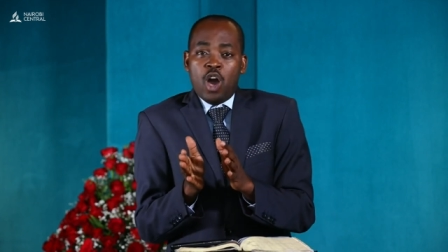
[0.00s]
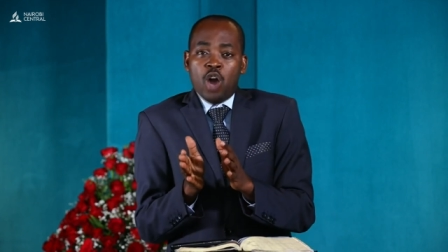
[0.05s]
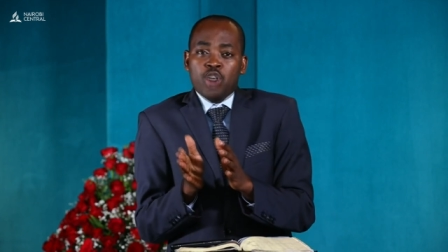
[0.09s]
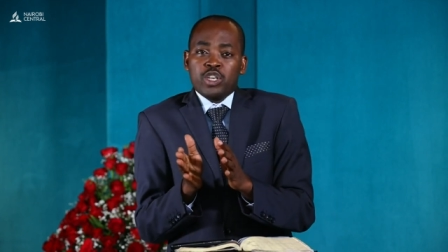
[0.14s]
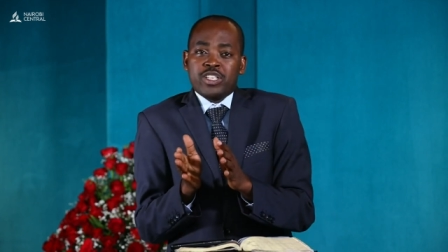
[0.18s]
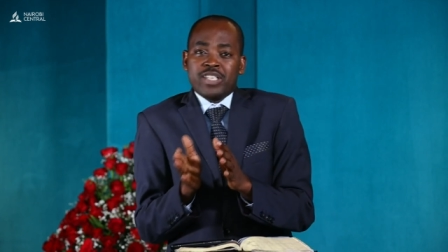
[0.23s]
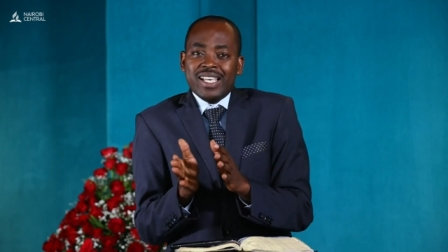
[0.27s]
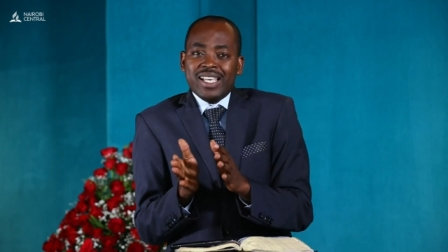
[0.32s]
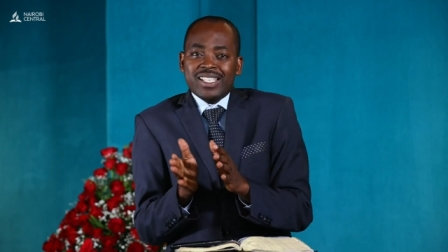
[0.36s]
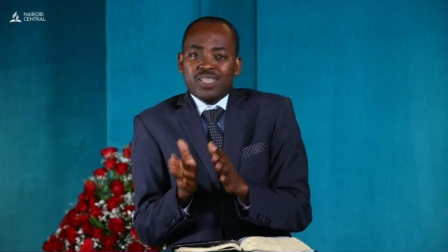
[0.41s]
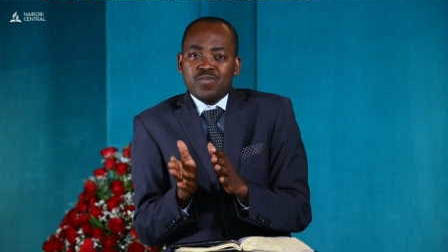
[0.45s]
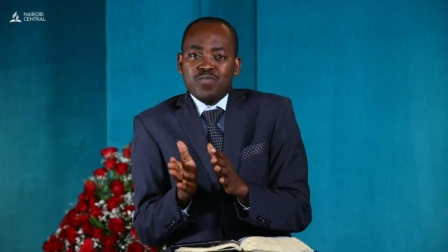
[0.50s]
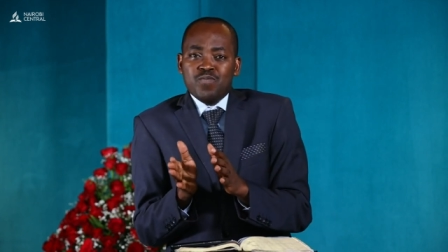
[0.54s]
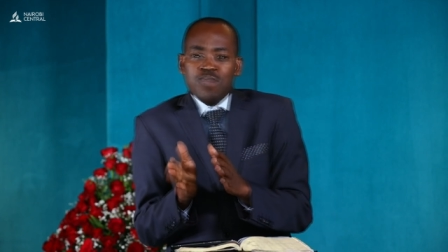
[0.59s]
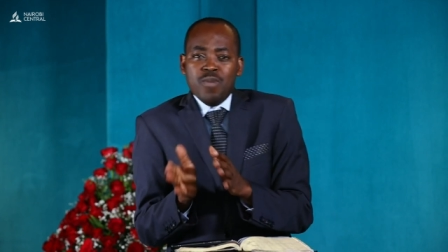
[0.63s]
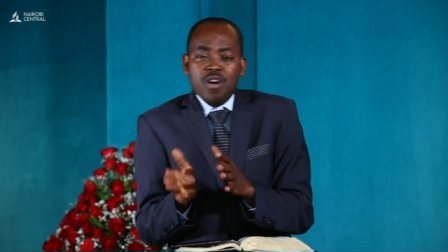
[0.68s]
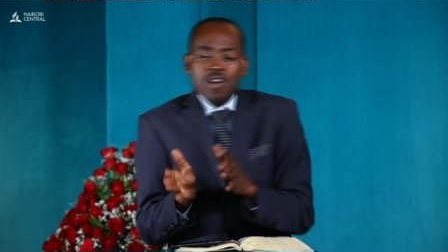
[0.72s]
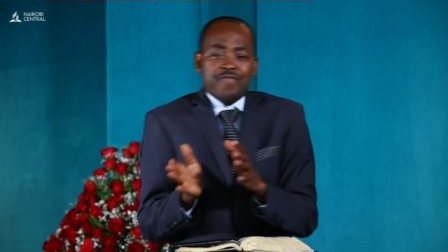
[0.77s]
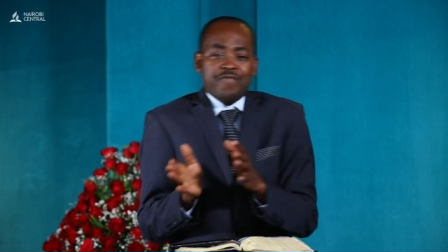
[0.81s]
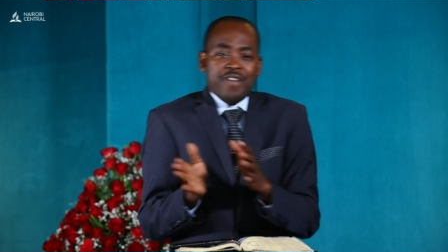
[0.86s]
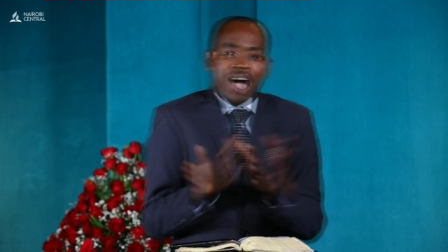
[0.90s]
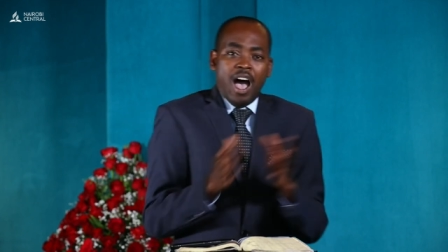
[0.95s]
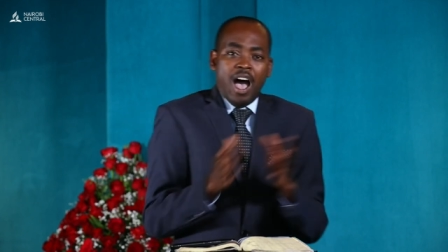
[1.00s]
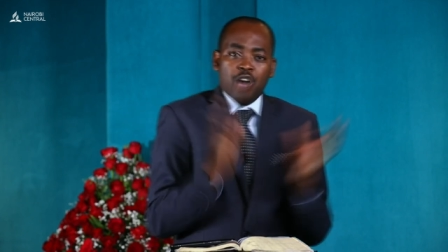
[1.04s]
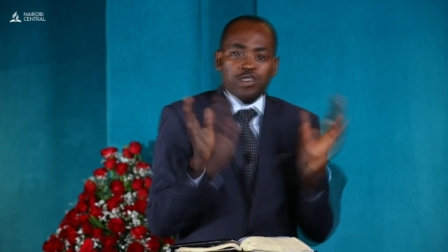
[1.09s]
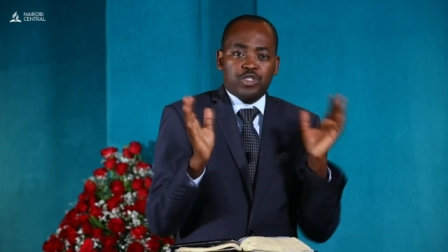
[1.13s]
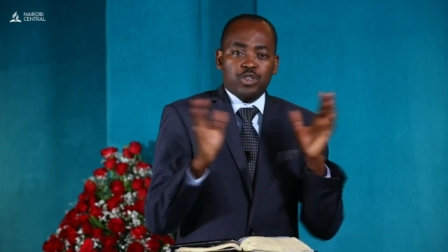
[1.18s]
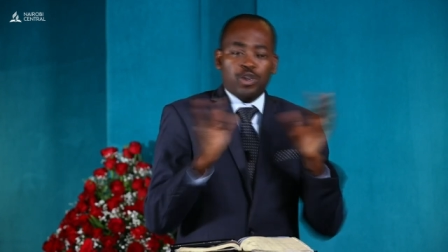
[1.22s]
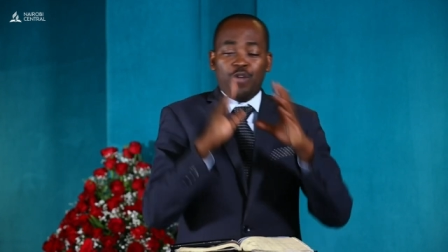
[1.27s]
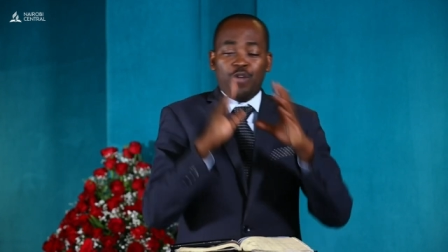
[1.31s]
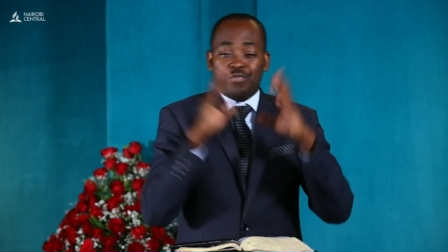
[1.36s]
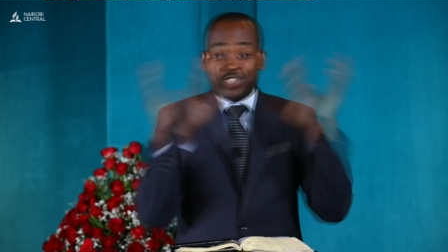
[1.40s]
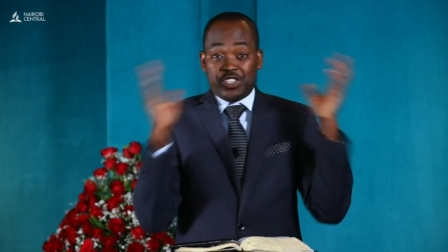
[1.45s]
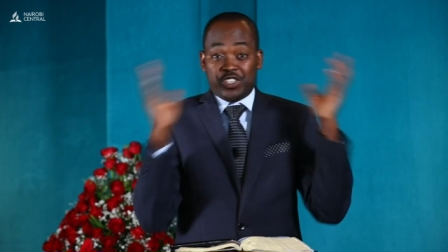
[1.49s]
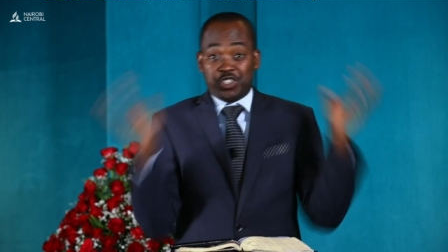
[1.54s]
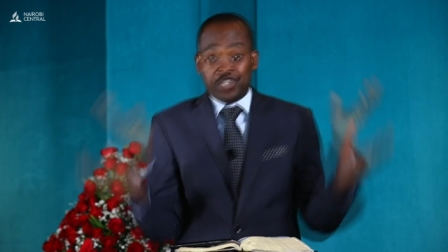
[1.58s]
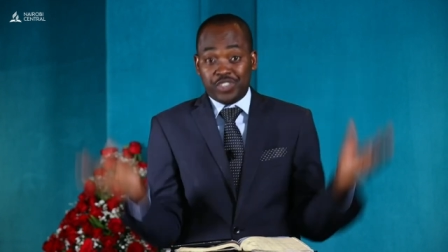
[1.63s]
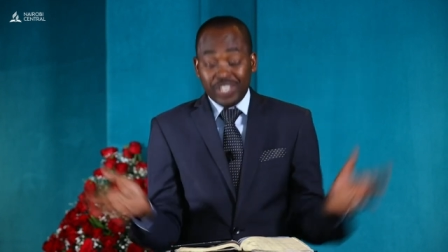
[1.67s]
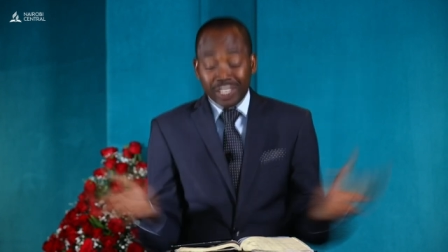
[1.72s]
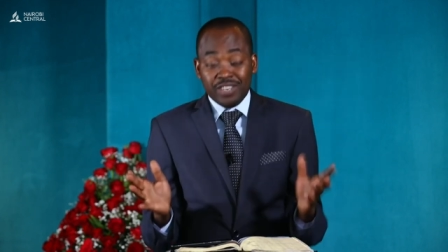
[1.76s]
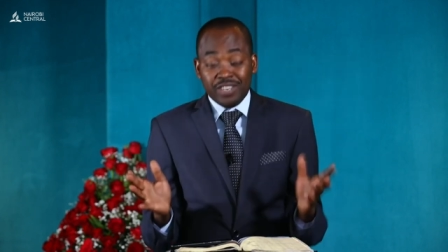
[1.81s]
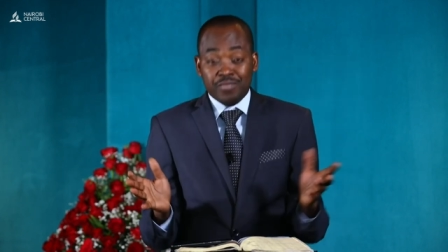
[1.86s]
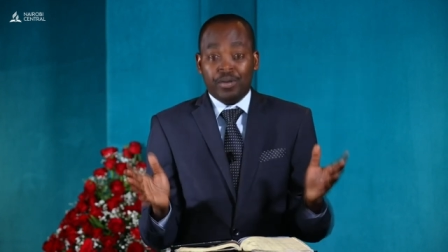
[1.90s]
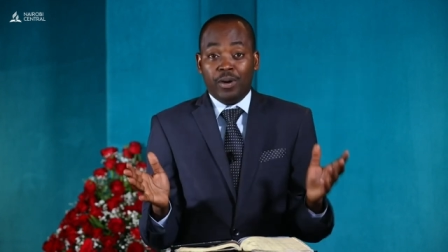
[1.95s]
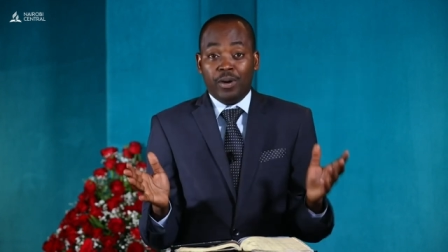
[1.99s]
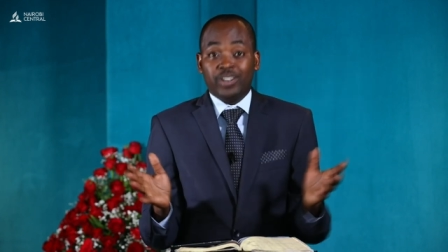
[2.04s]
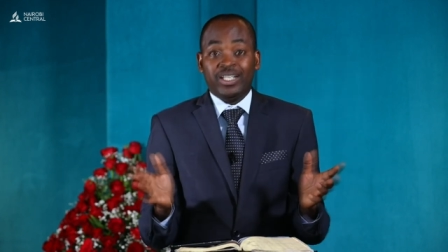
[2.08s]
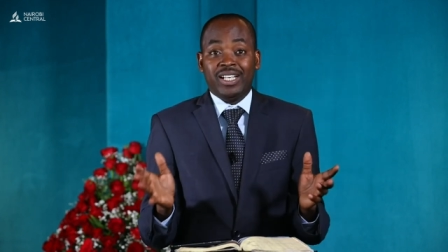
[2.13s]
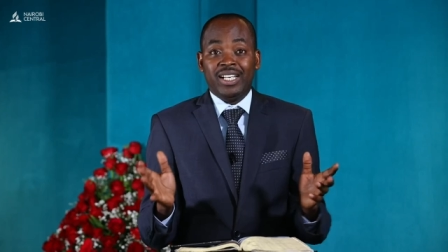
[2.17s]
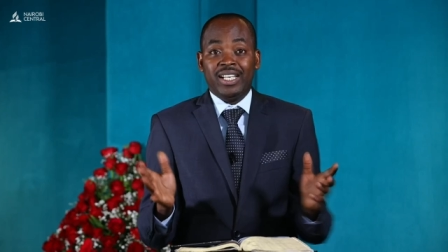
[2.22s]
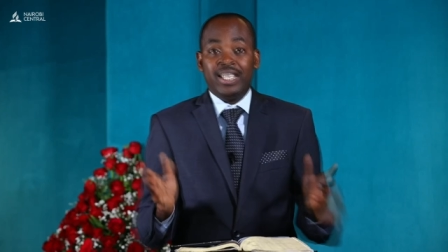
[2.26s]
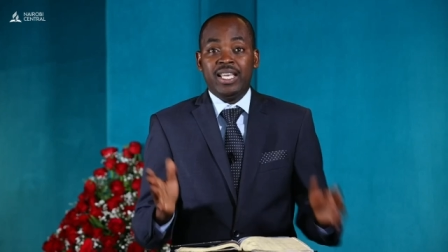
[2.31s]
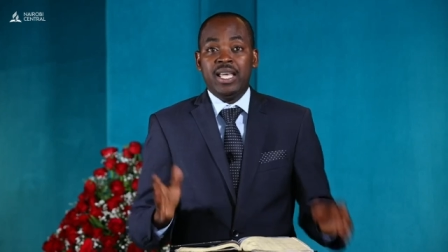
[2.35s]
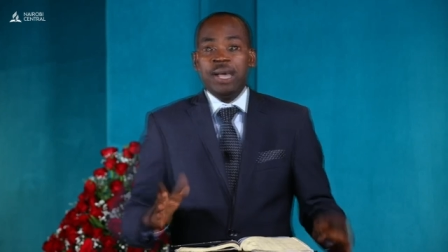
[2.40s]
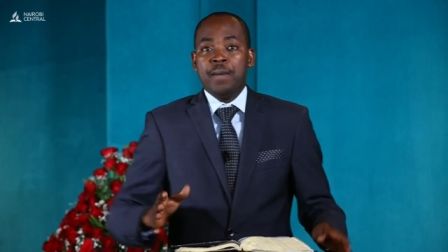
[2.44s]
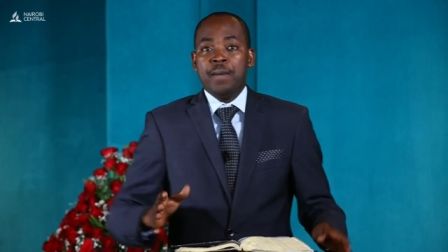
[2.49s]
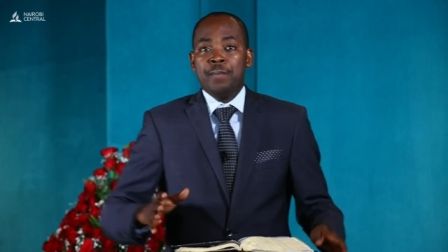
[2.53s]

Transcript: I, will just move out of the sin bodily,